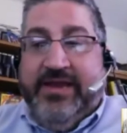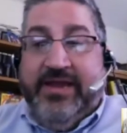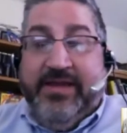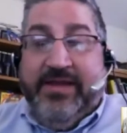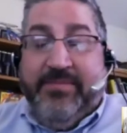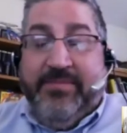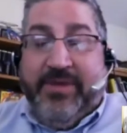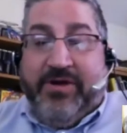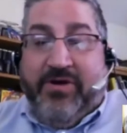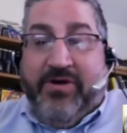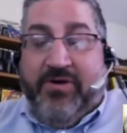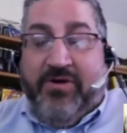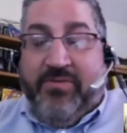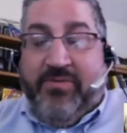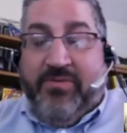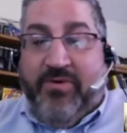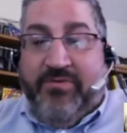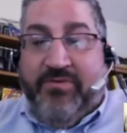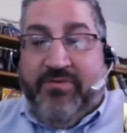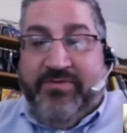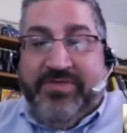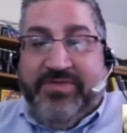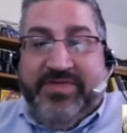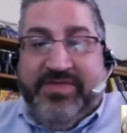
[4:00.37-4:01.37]
my current role
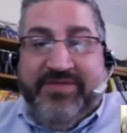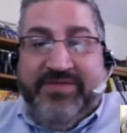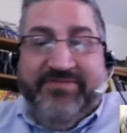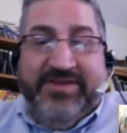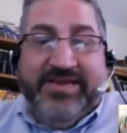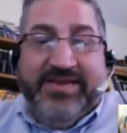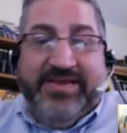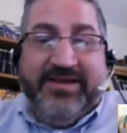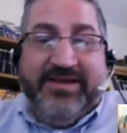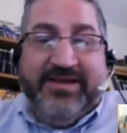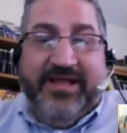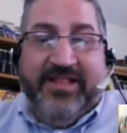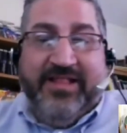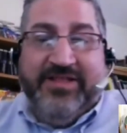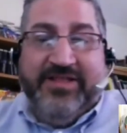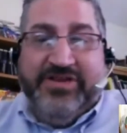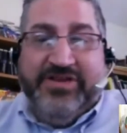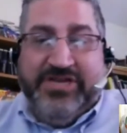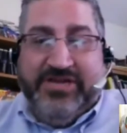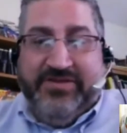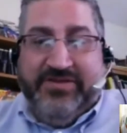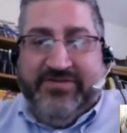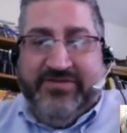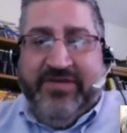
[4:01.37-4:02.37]
with EV
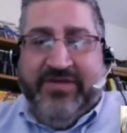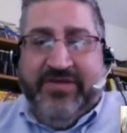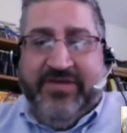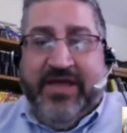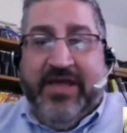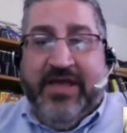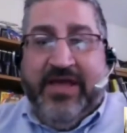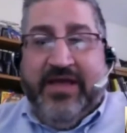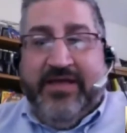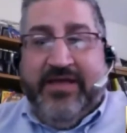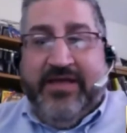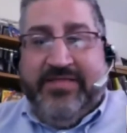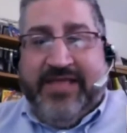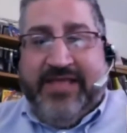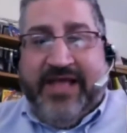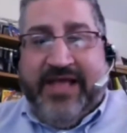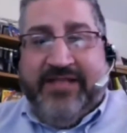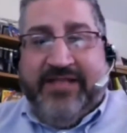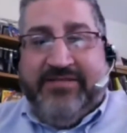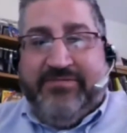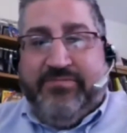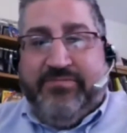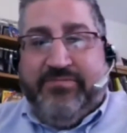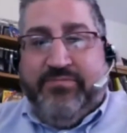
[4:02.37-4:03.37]
Technologies,
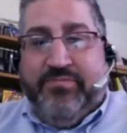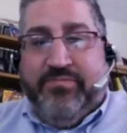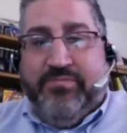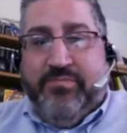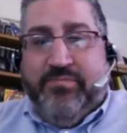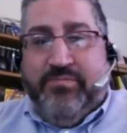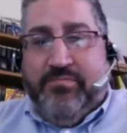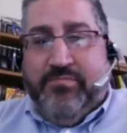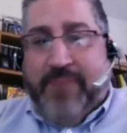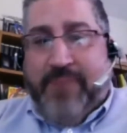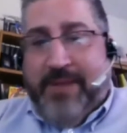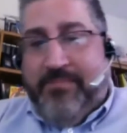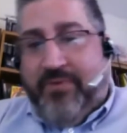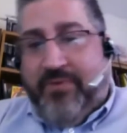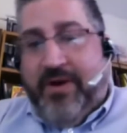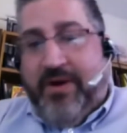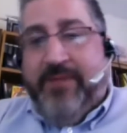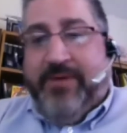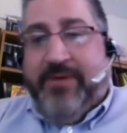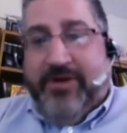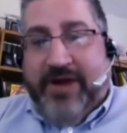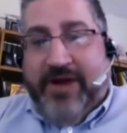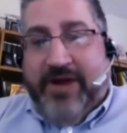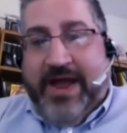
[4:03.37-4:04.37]
that's my
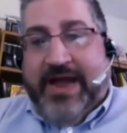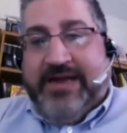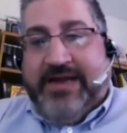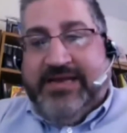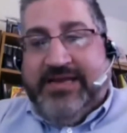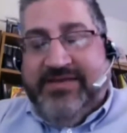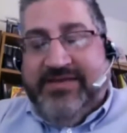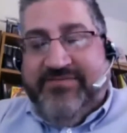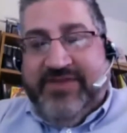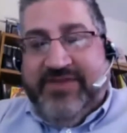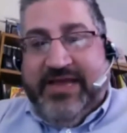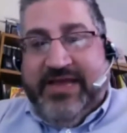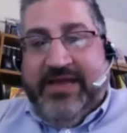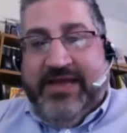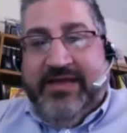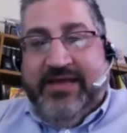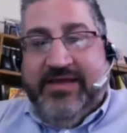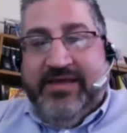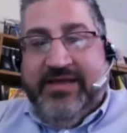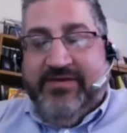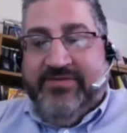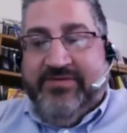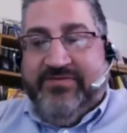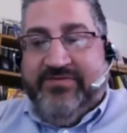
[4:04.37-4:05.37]
primary activity
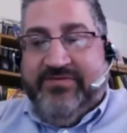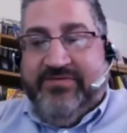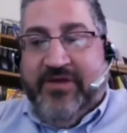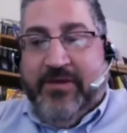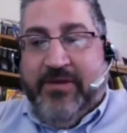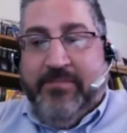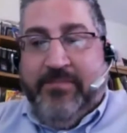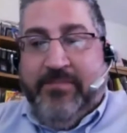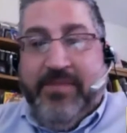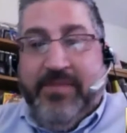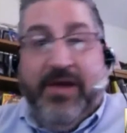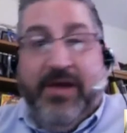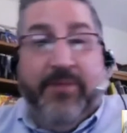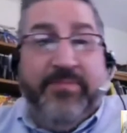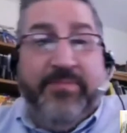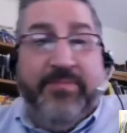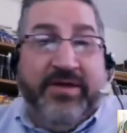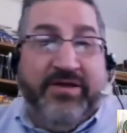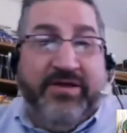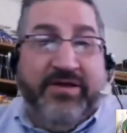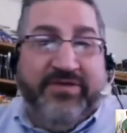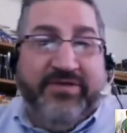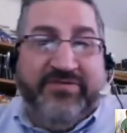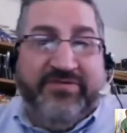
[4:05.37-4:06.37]
is helping
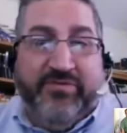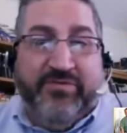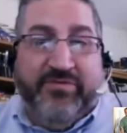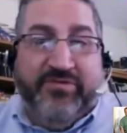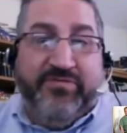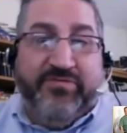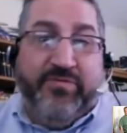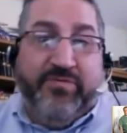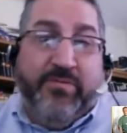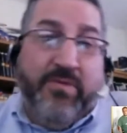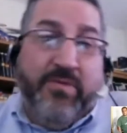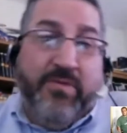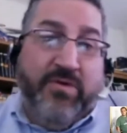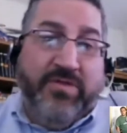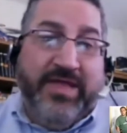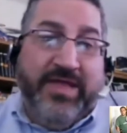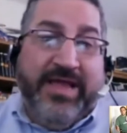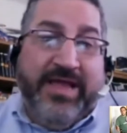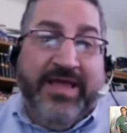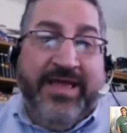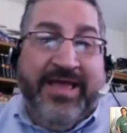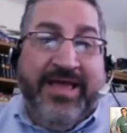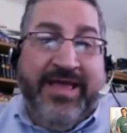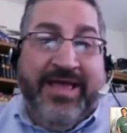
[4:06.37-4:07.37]
customers
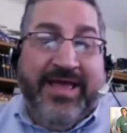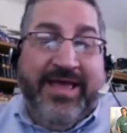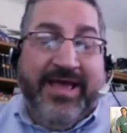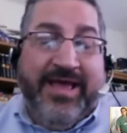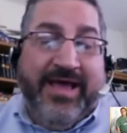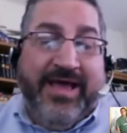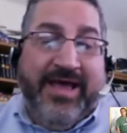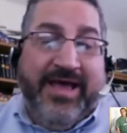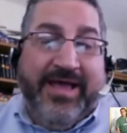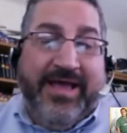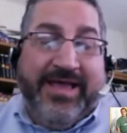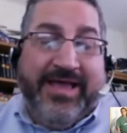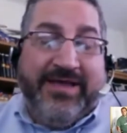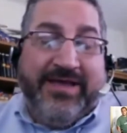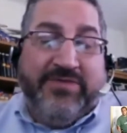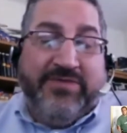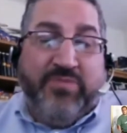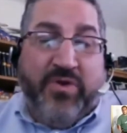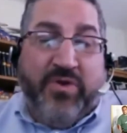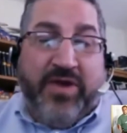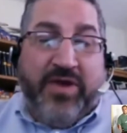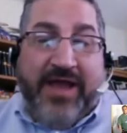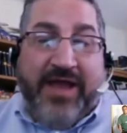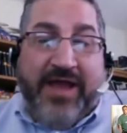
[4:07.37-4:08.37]
remotely. I get to
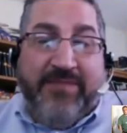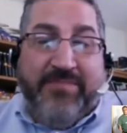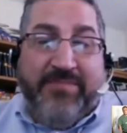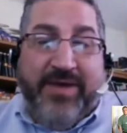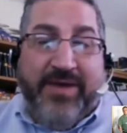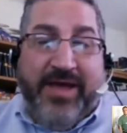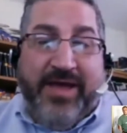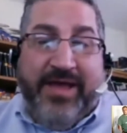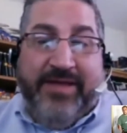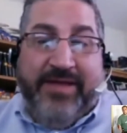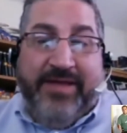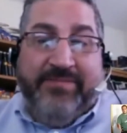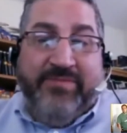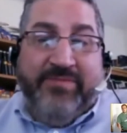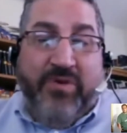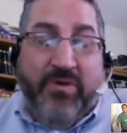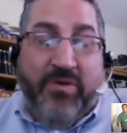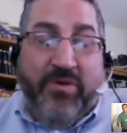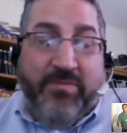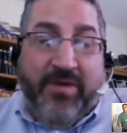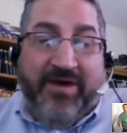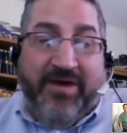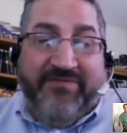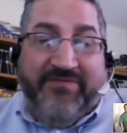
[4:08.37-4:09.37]
work out of my
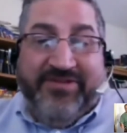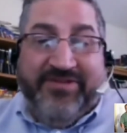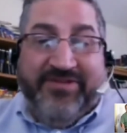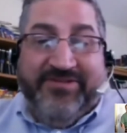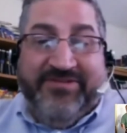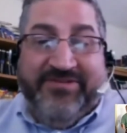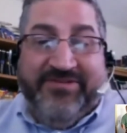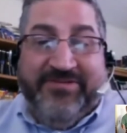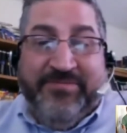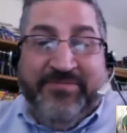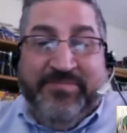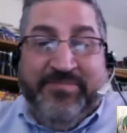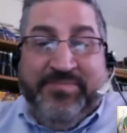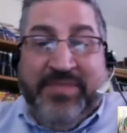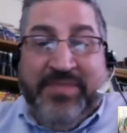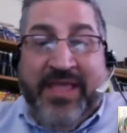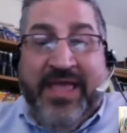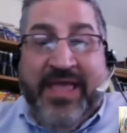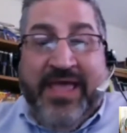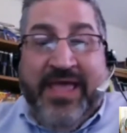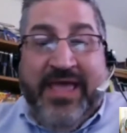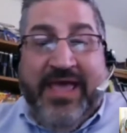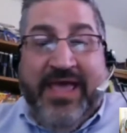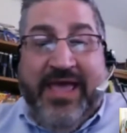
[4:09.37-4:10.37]
home office,
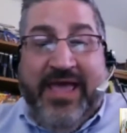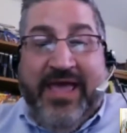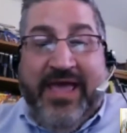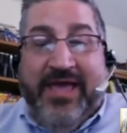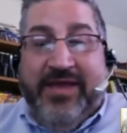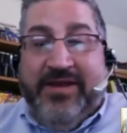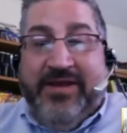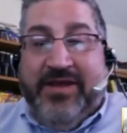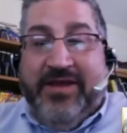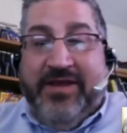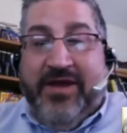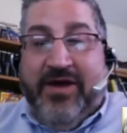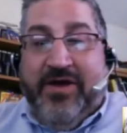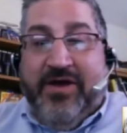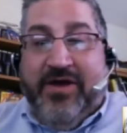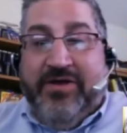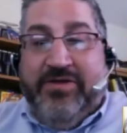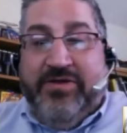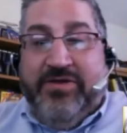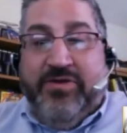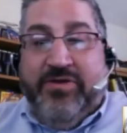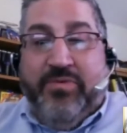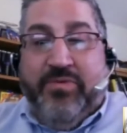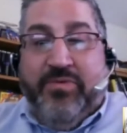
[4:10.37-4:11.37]
and
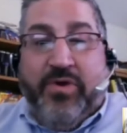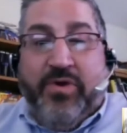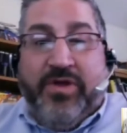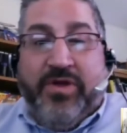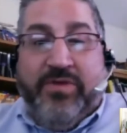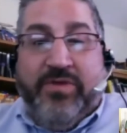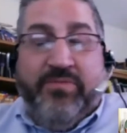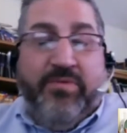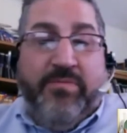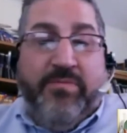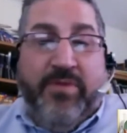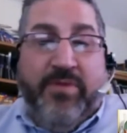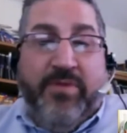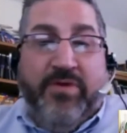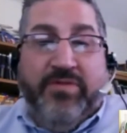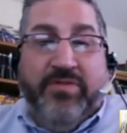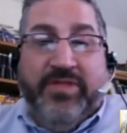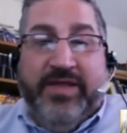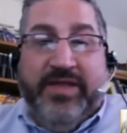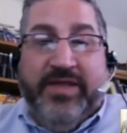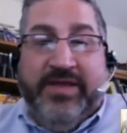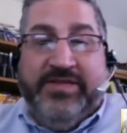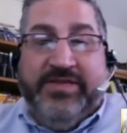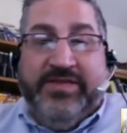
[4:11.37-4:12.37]
working
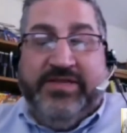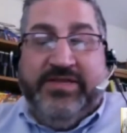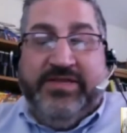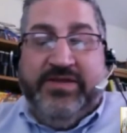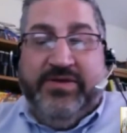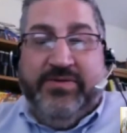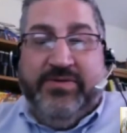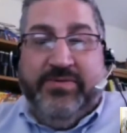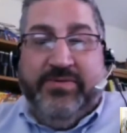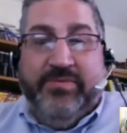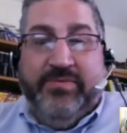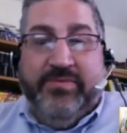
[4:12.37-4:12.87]
remotely to